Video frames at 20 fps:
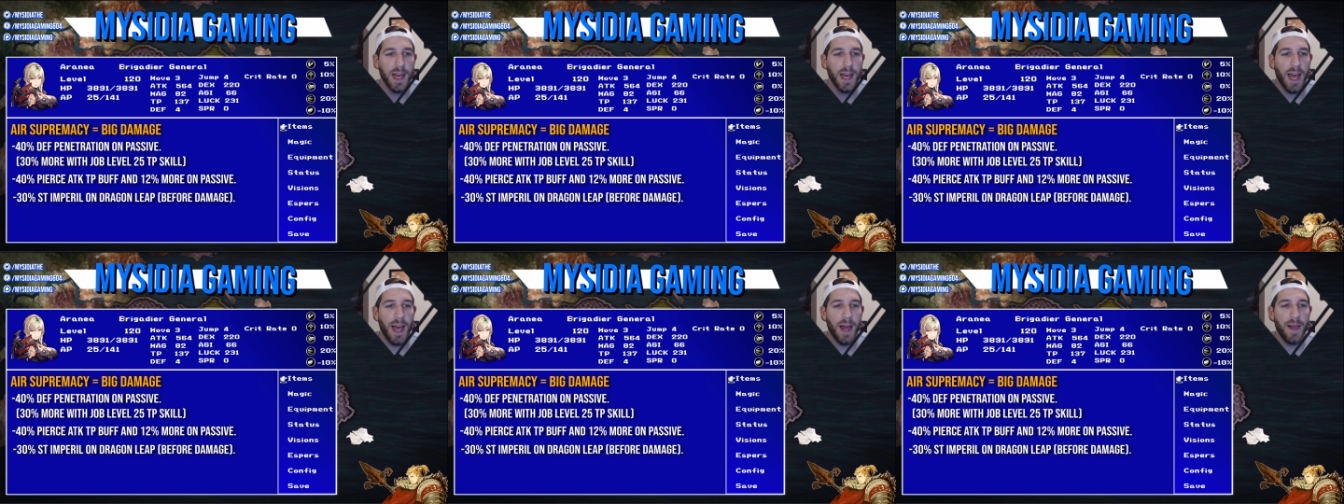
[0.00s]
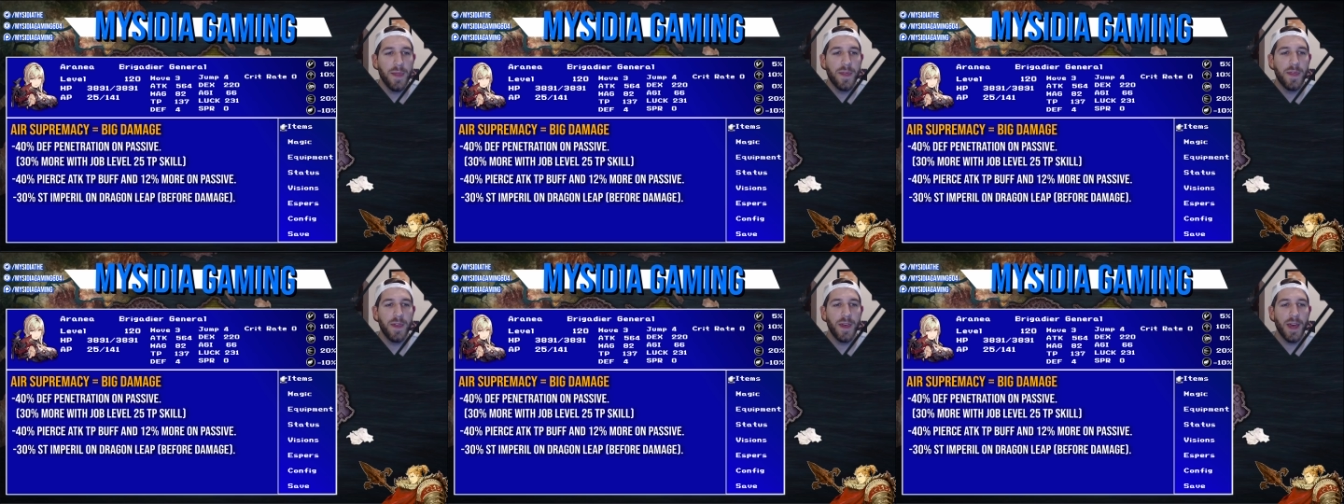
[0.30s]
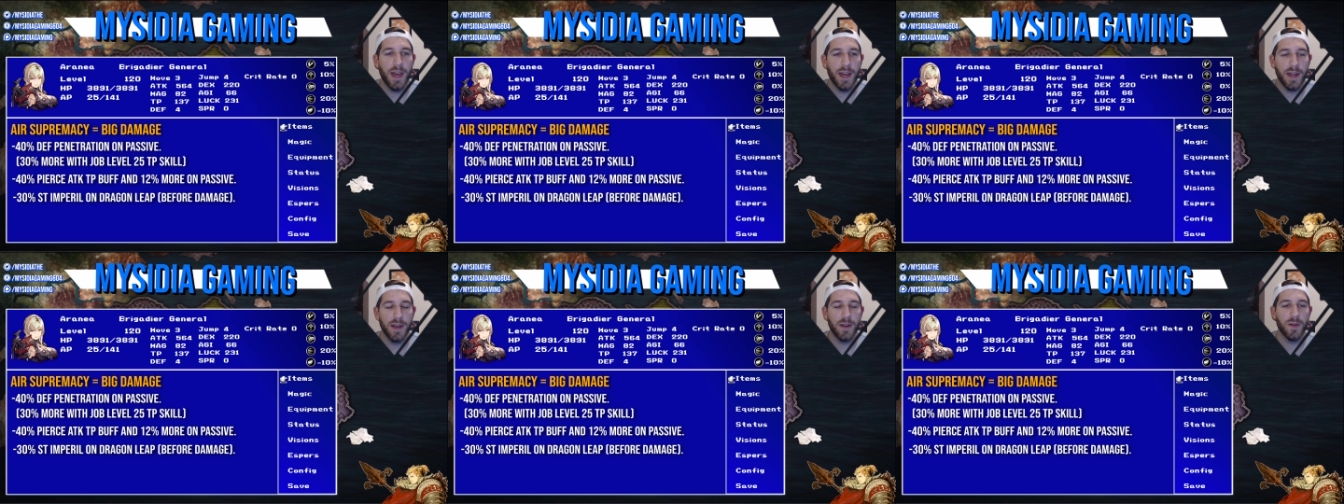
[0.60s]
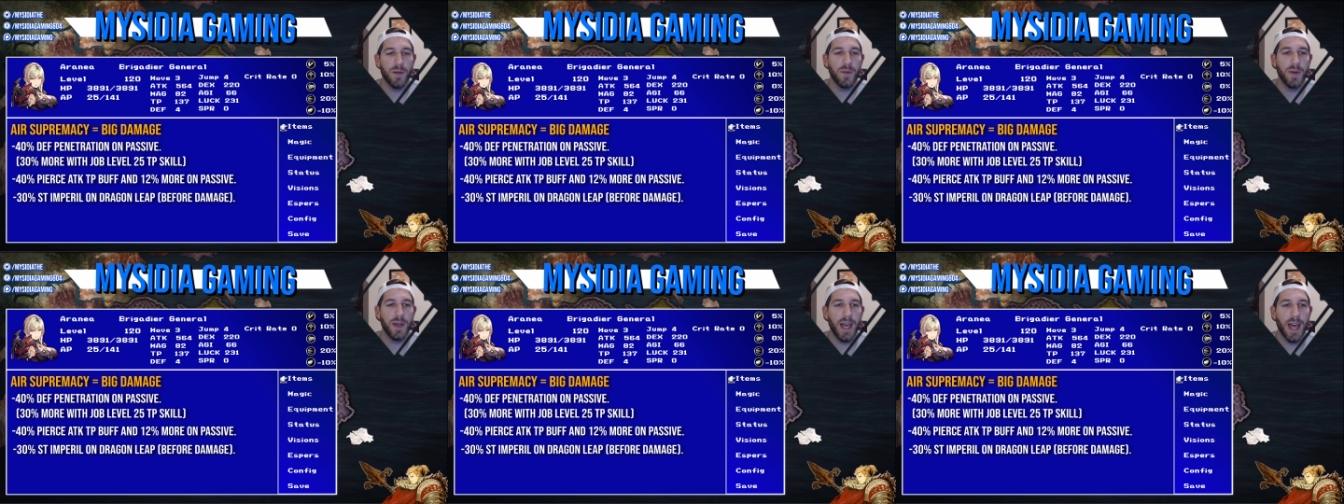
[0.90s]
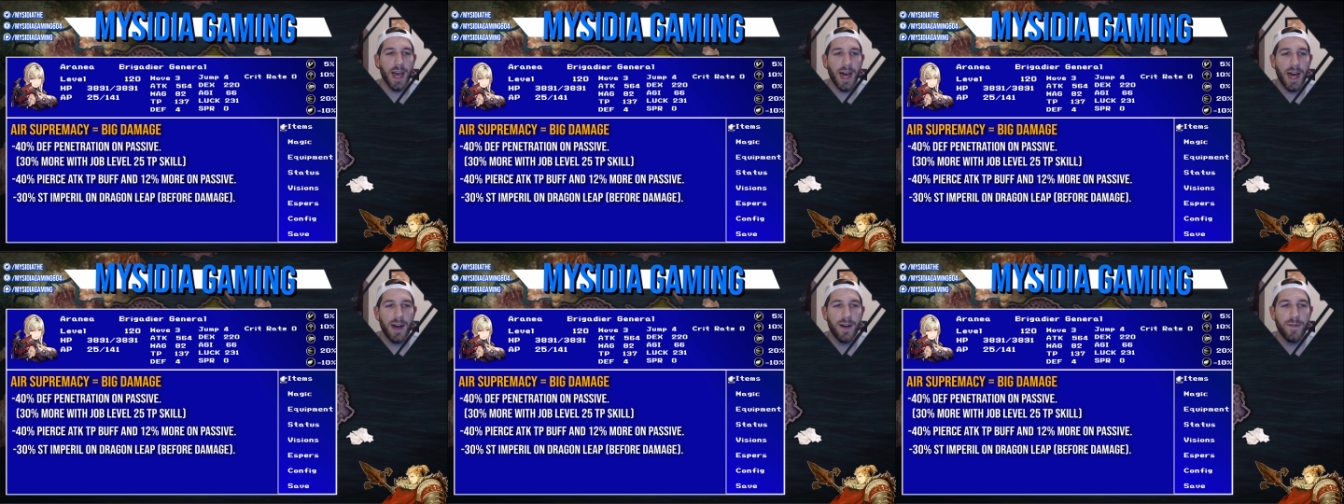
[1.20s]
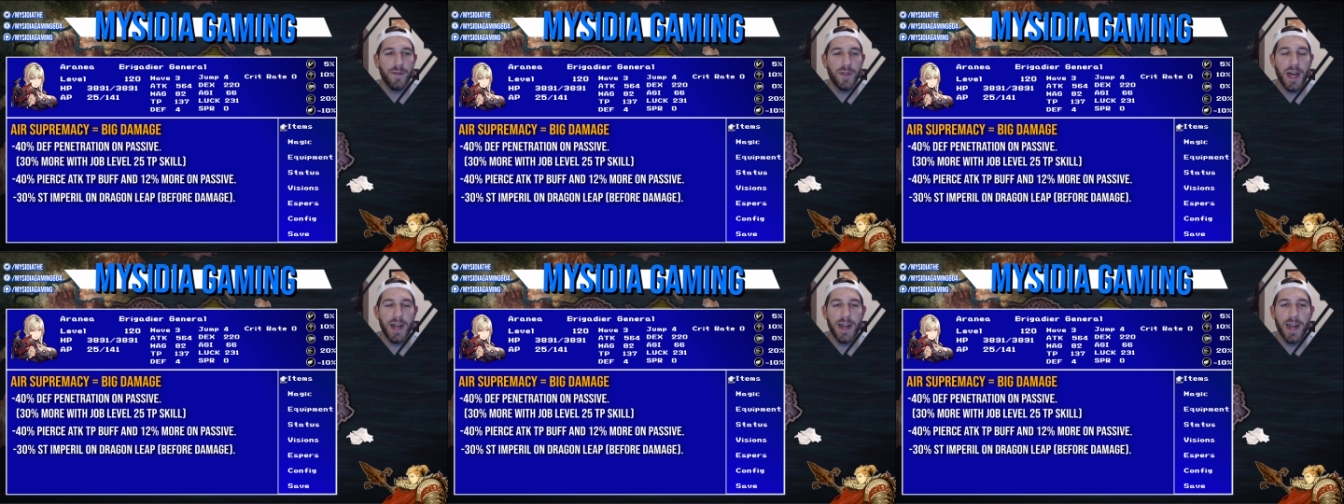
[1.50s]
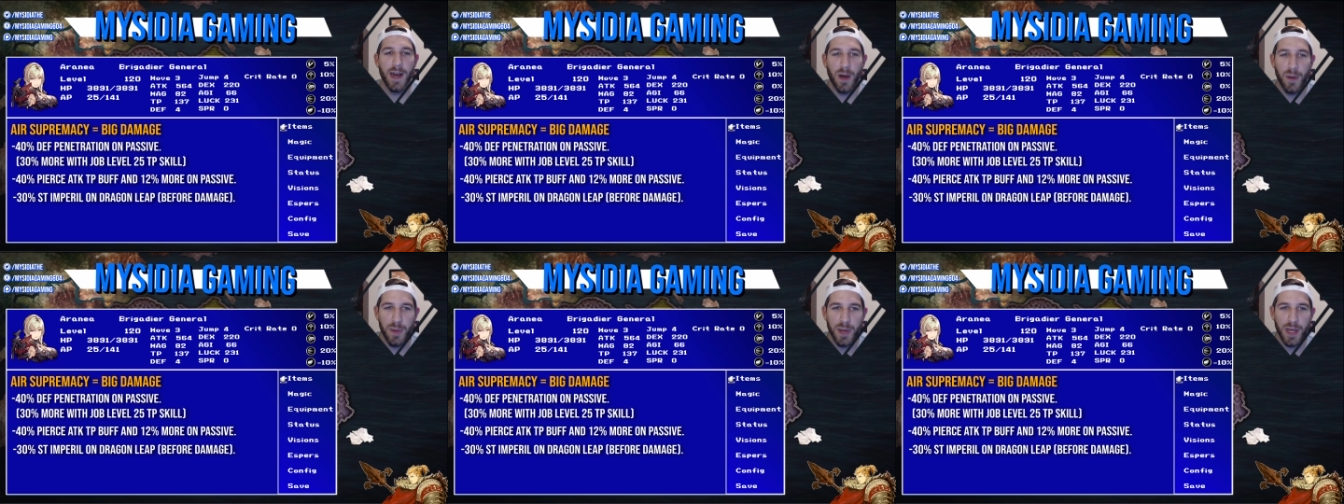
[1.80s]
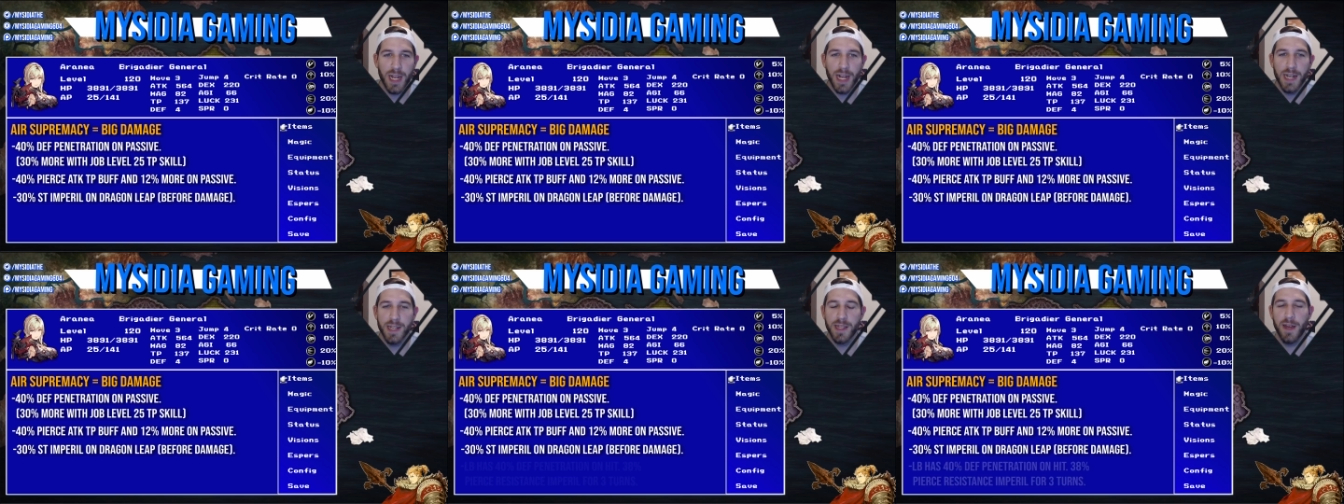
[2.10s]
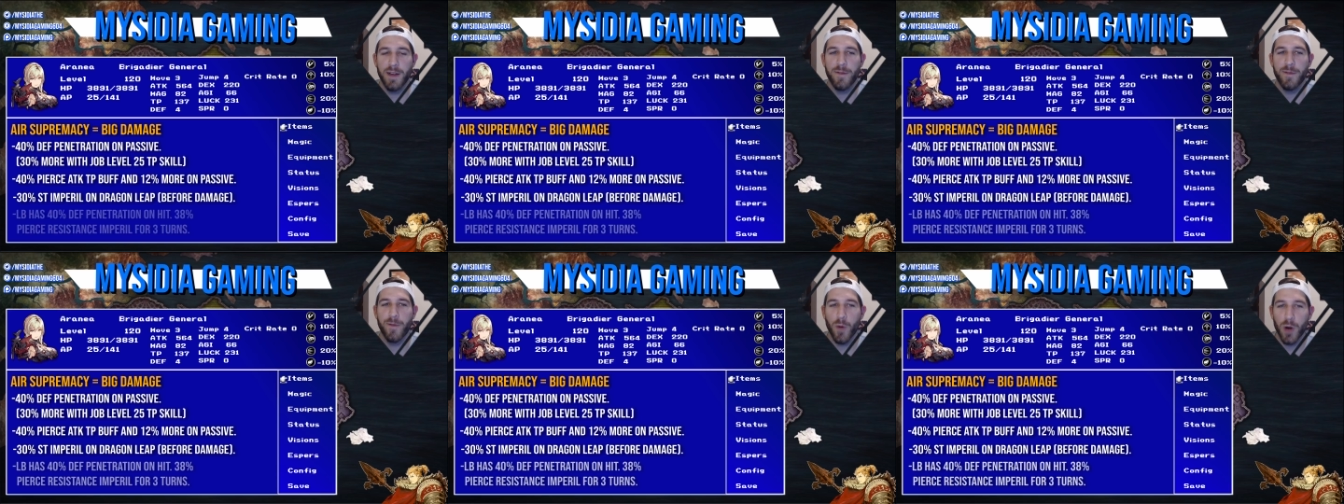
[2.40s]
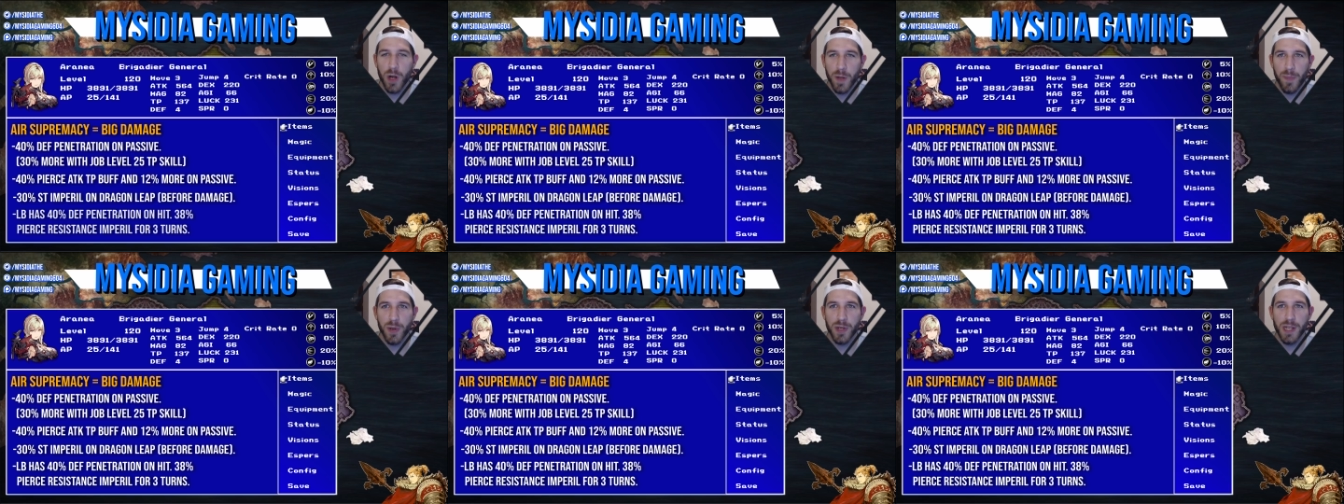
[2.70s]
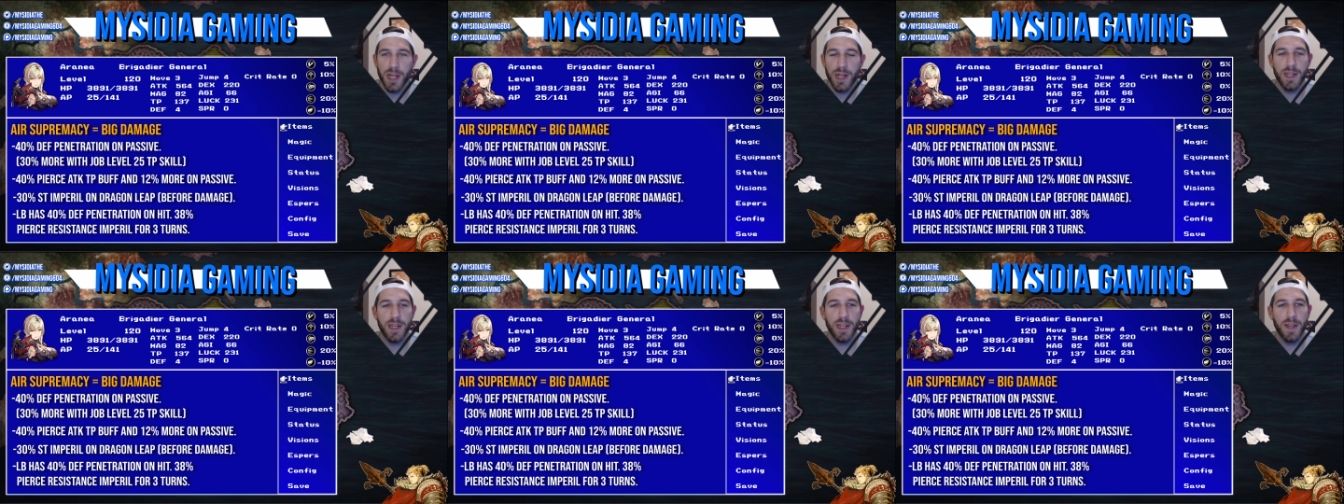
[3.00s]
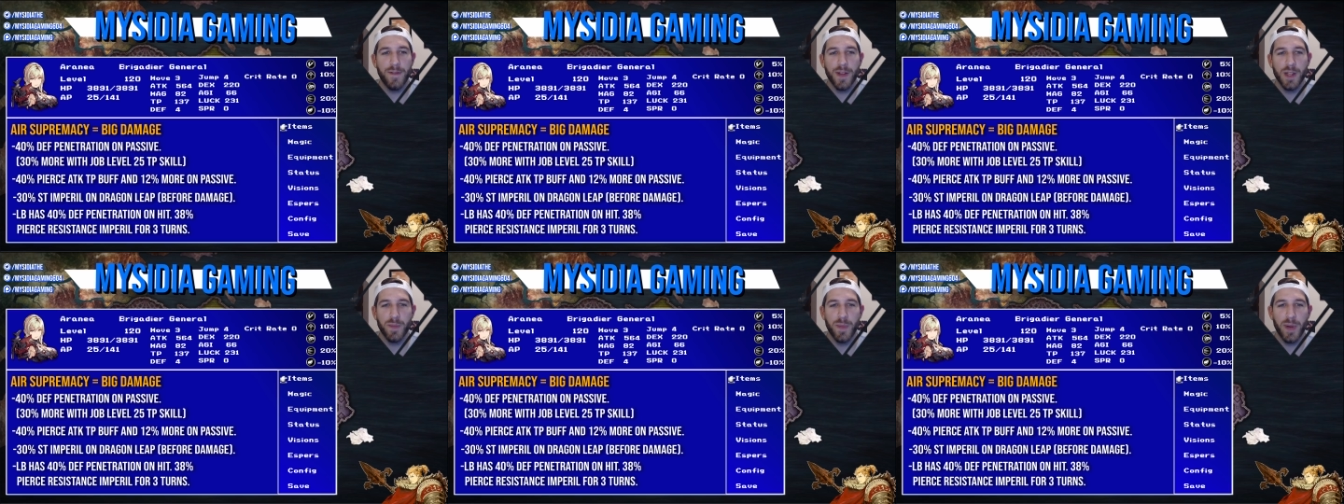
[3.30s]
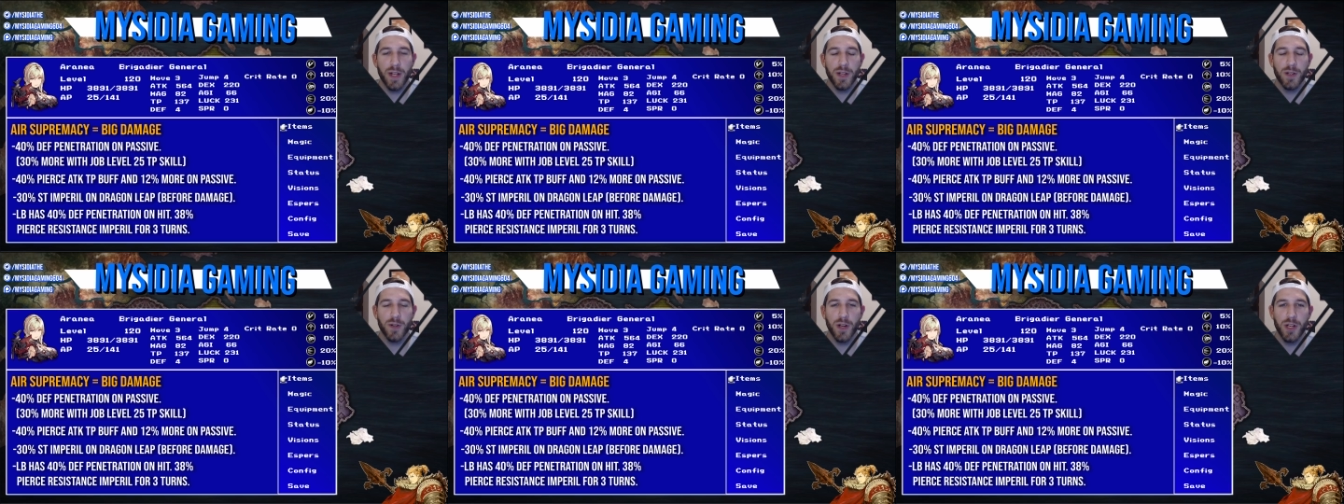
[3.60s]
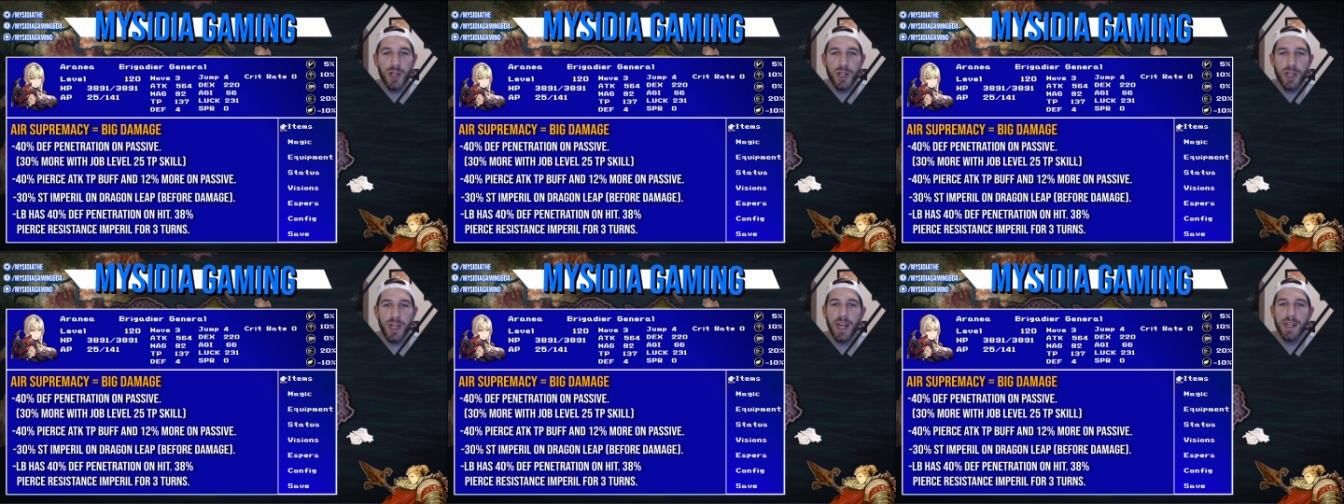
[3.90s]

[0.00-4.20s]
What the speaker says: And then we have that LB has that 40% defense penetration,